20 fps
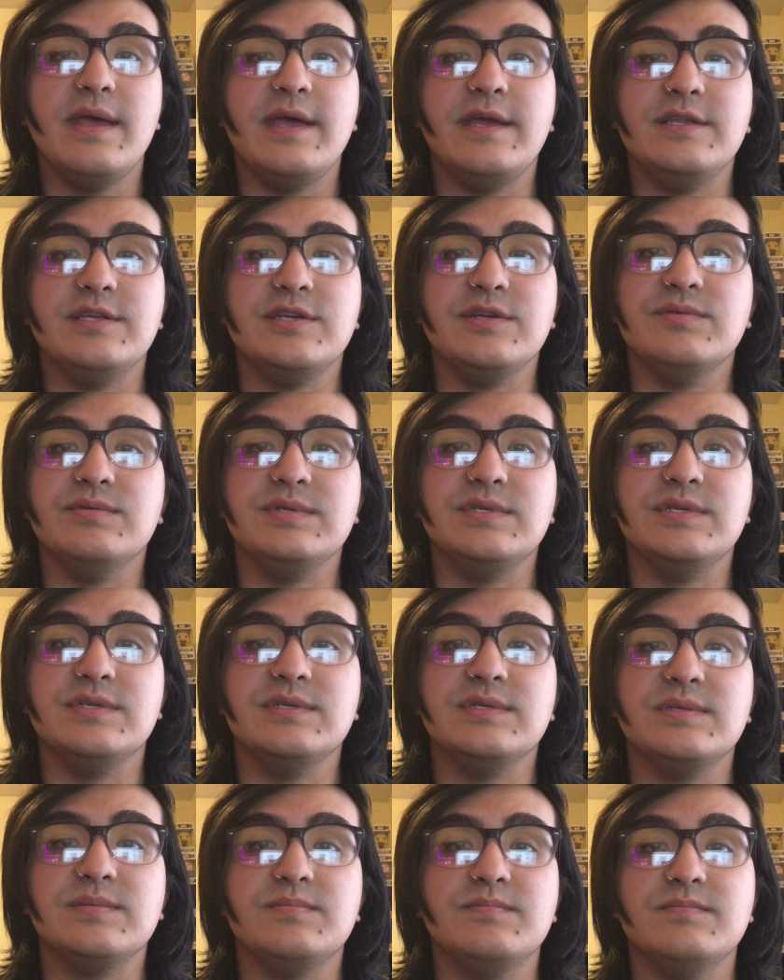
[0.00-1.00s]
and she was
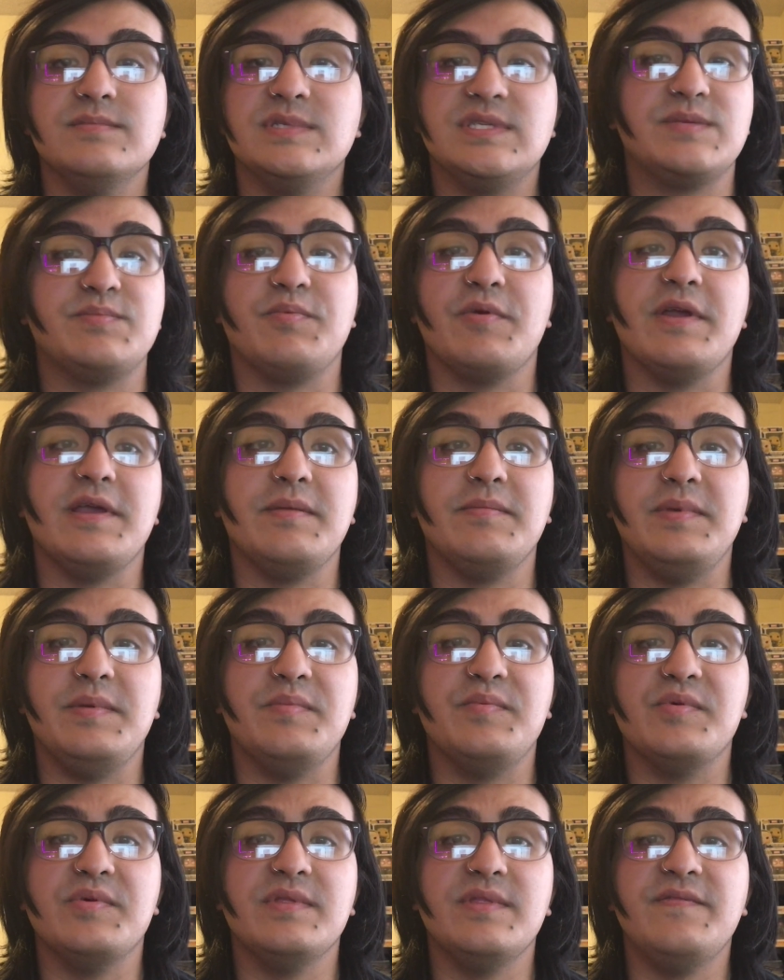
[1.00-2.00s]
just spraying
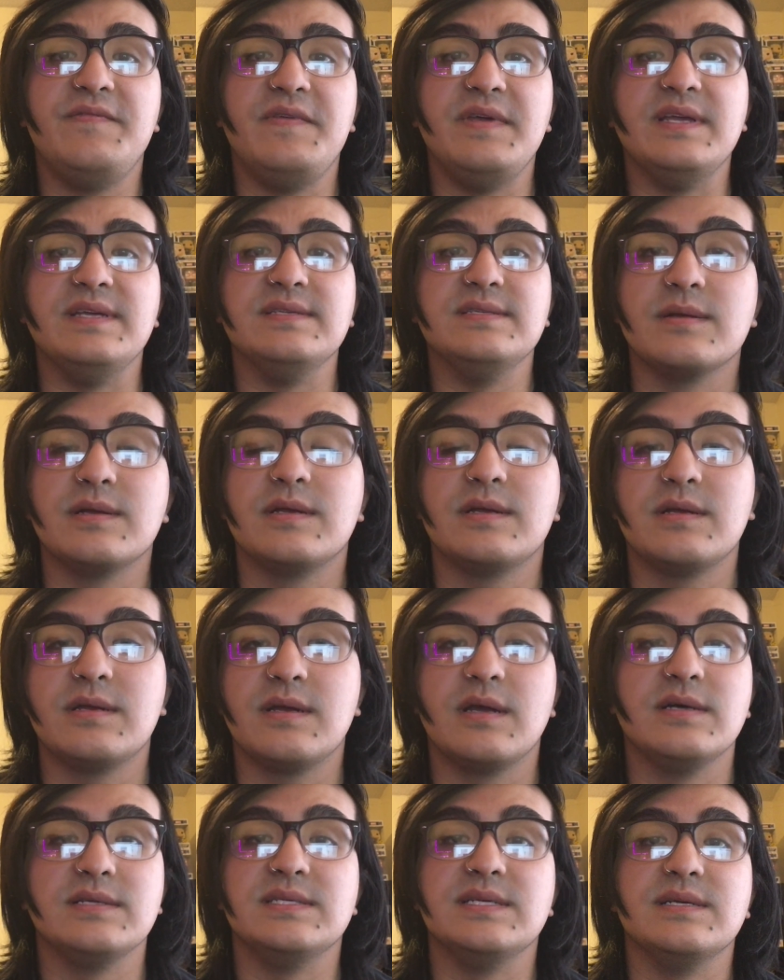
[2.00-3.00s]
people in the face,
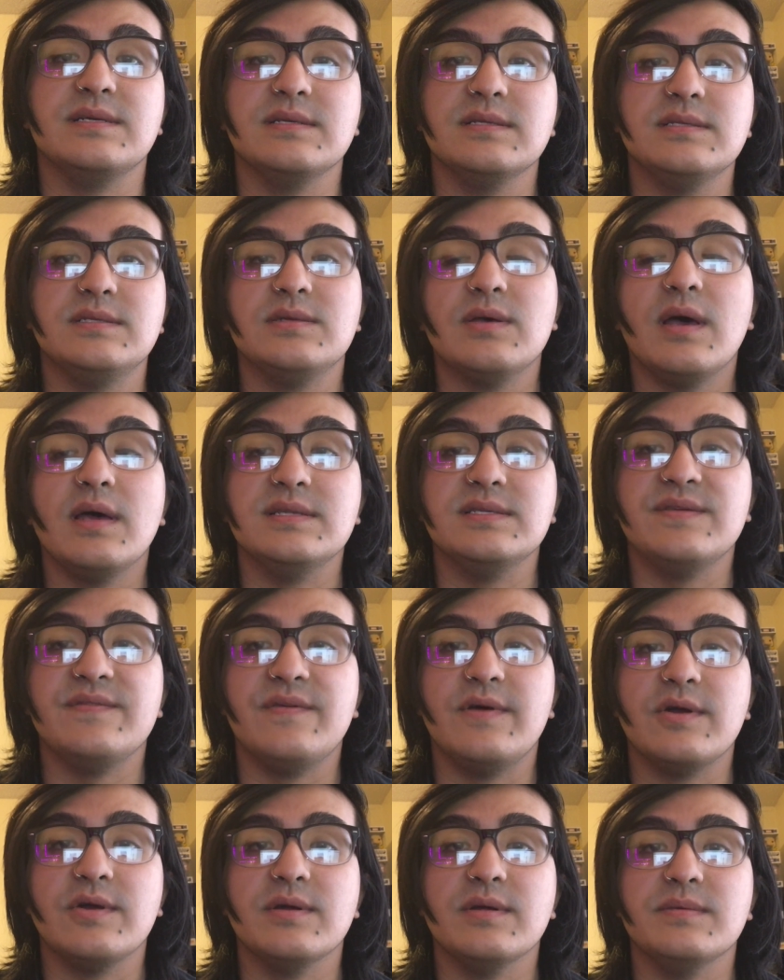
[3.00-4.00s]
causing tons of
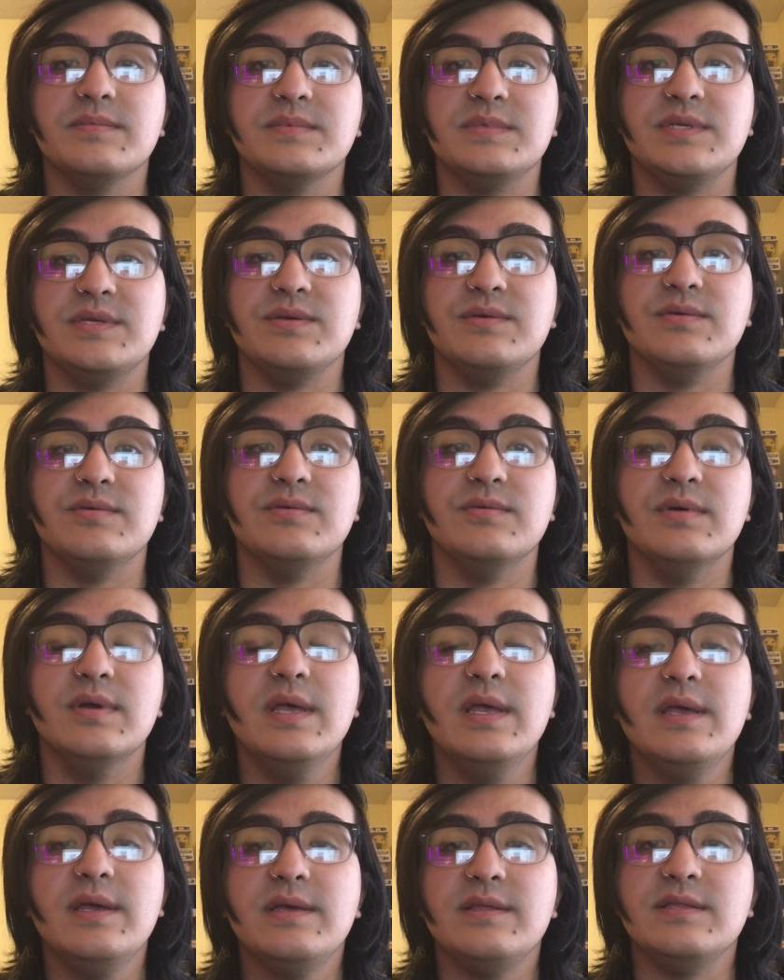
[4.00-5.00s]
harm to
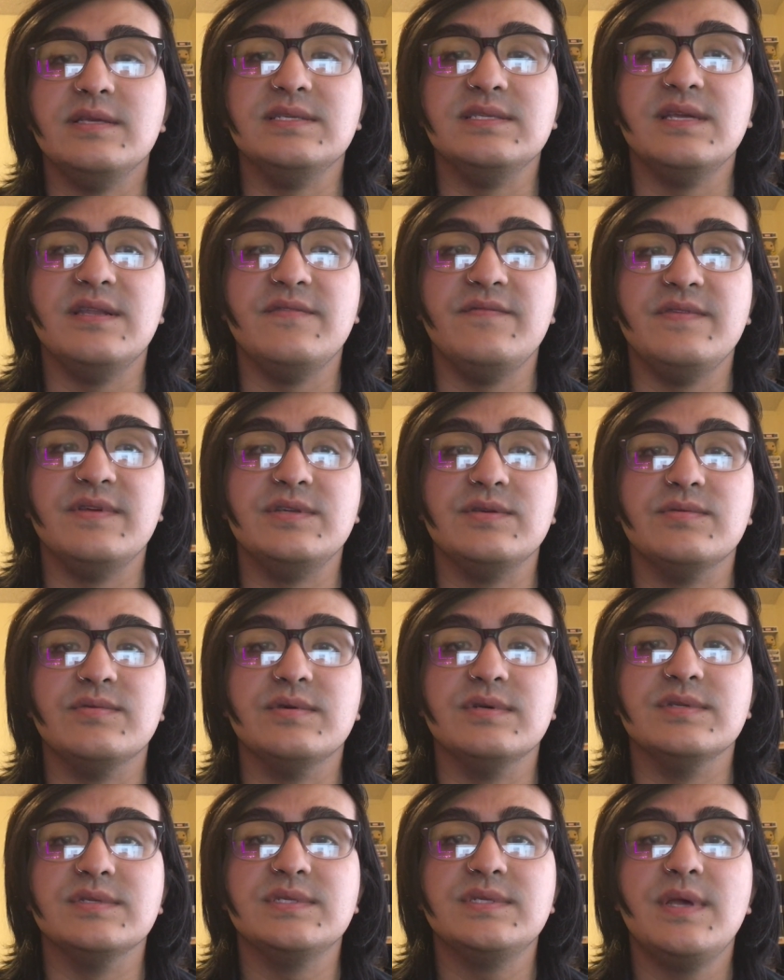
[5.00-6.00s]
these
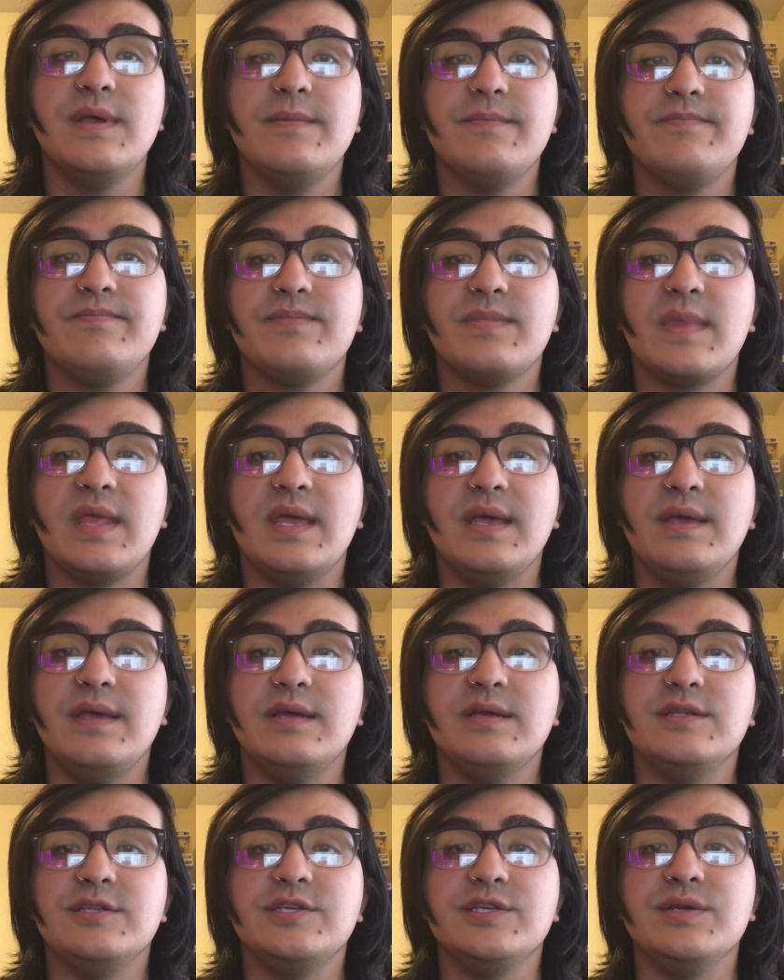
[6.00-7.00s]
individuals,
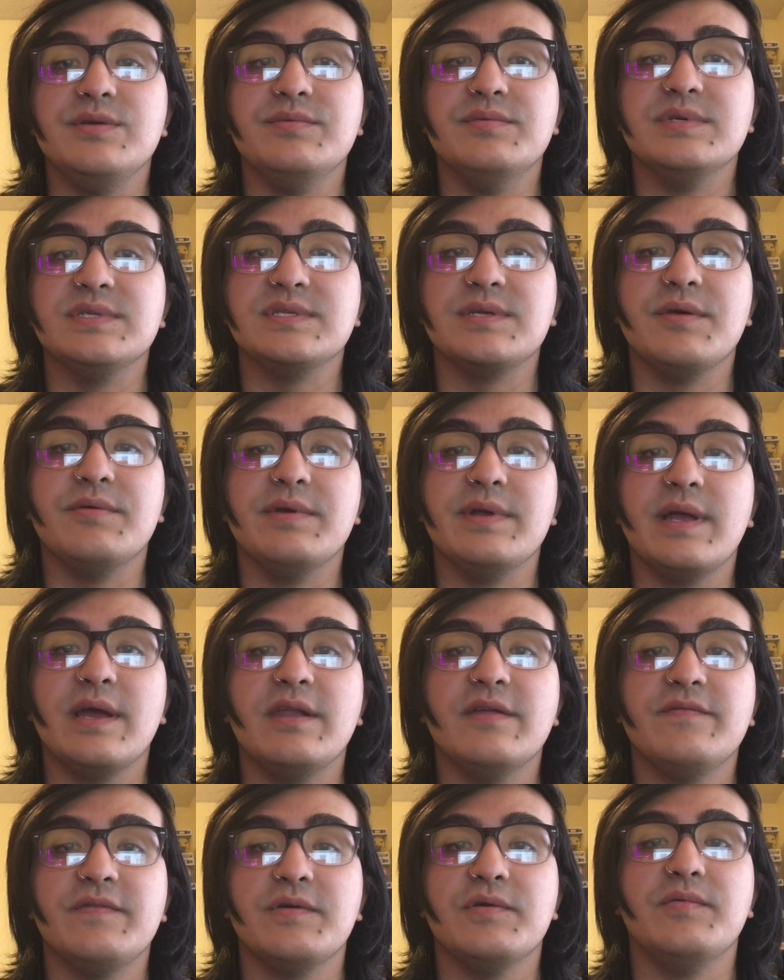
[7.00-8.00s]
and she was going out
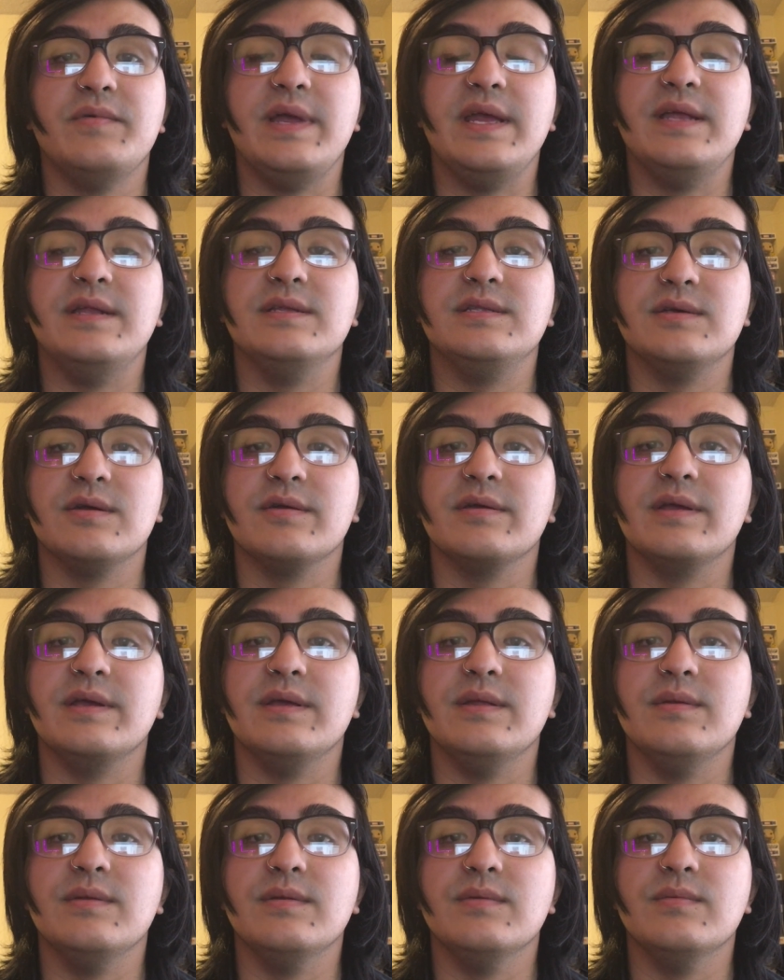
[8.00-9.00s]
of her way to
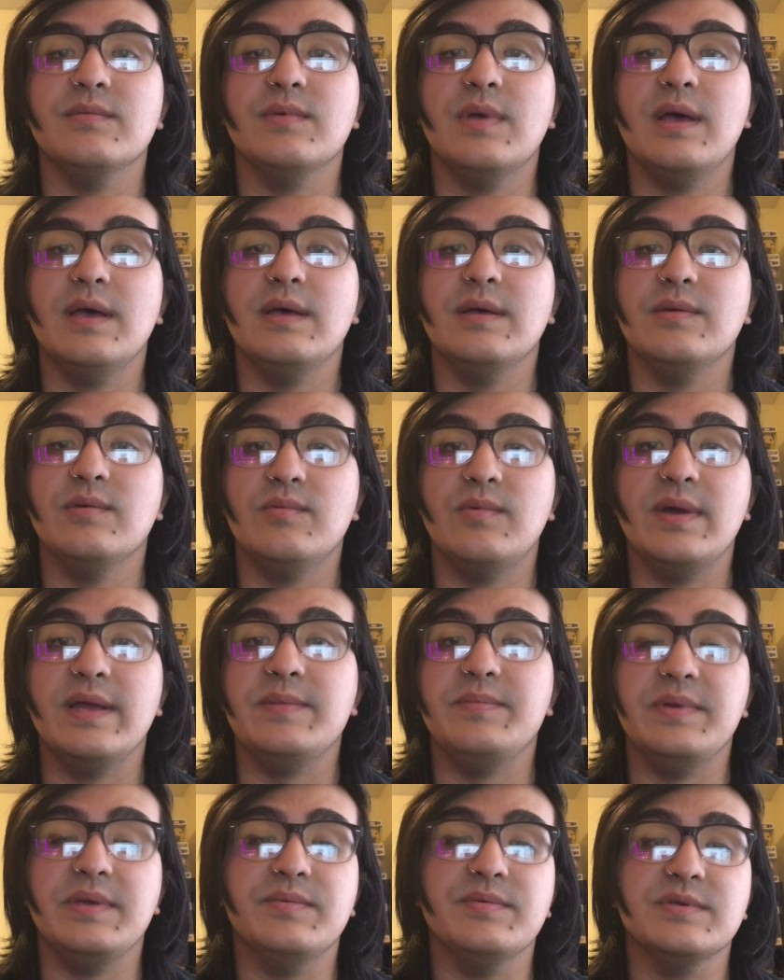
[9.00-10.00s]
target
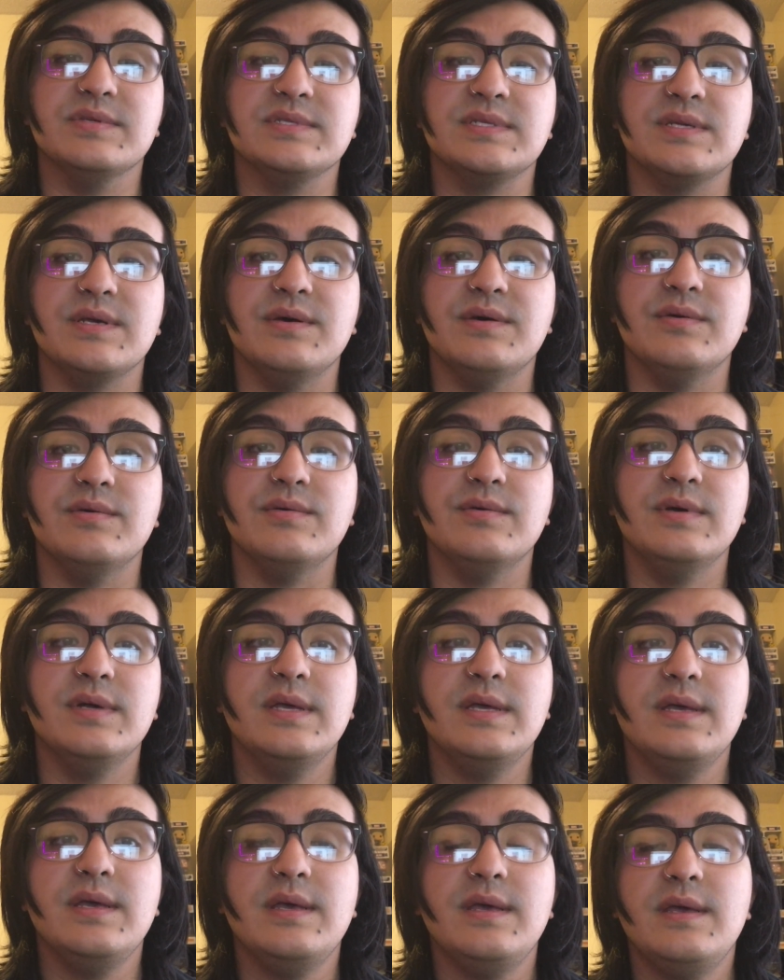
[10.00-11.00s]
white people. So
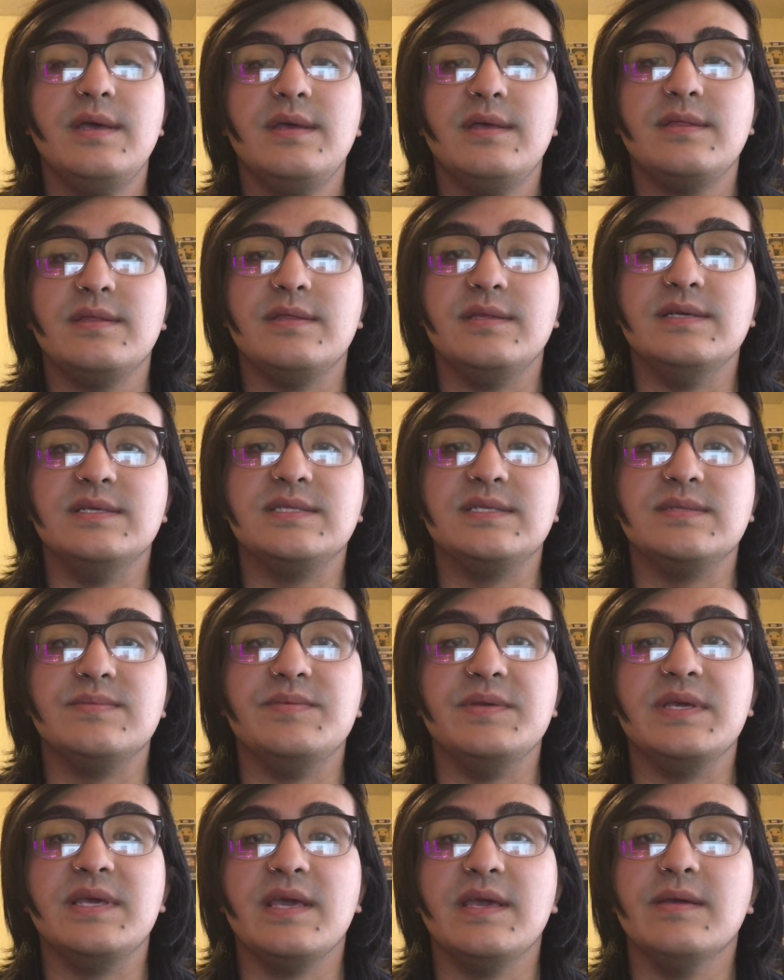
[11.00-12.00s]
this
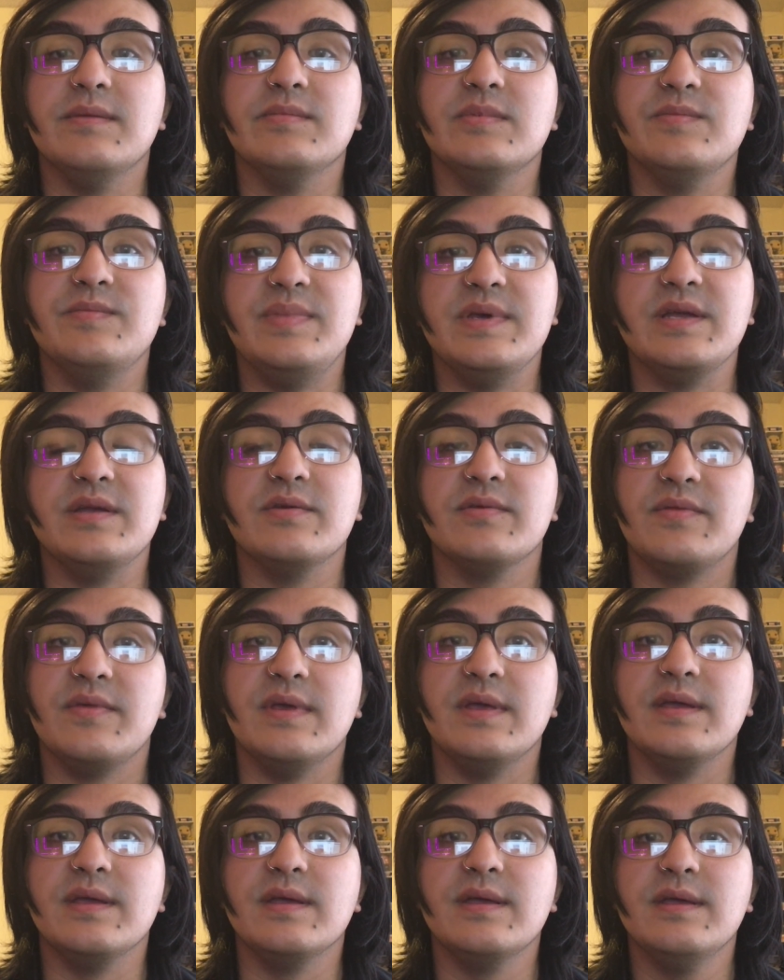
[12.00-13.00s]
became a bigger
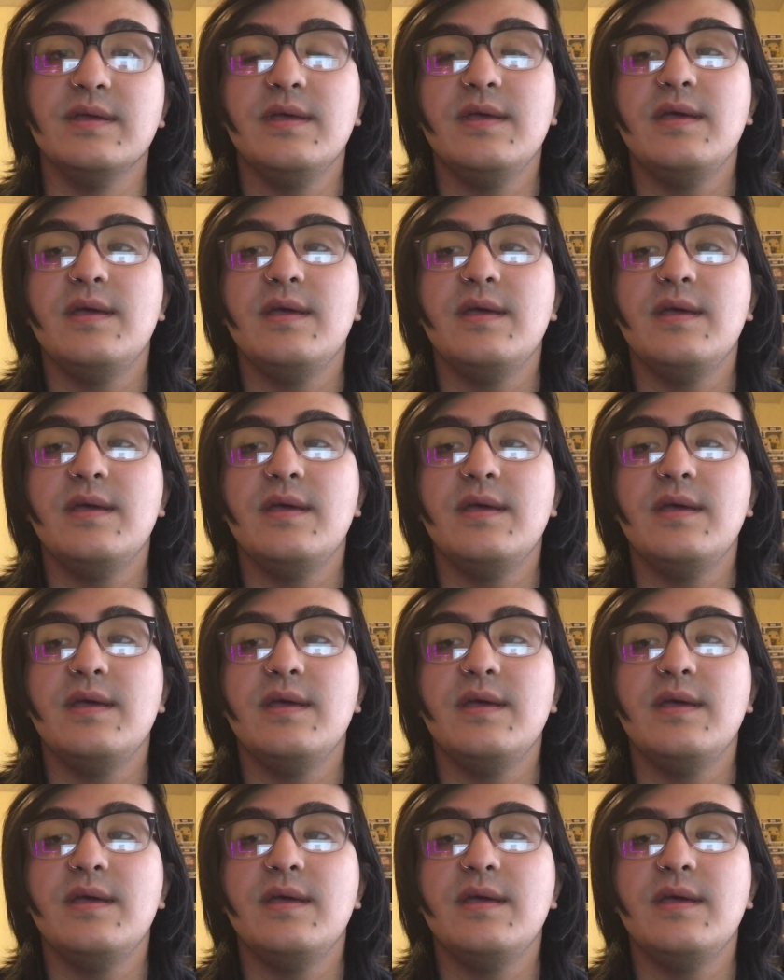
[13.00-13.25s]
thing.